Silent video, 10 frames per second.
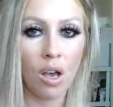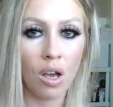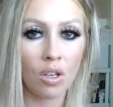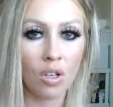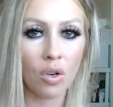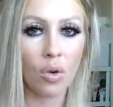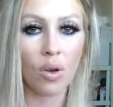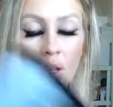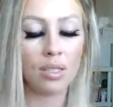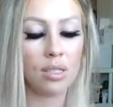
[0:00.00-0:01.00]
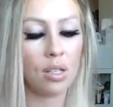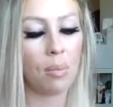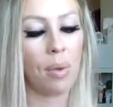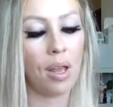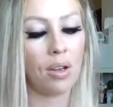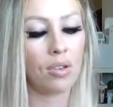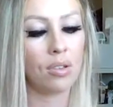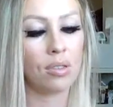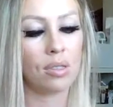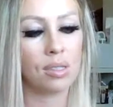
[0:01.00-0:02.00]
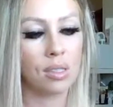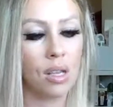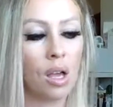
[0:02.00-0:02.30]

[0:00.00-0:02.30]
on your coins, your pentacles,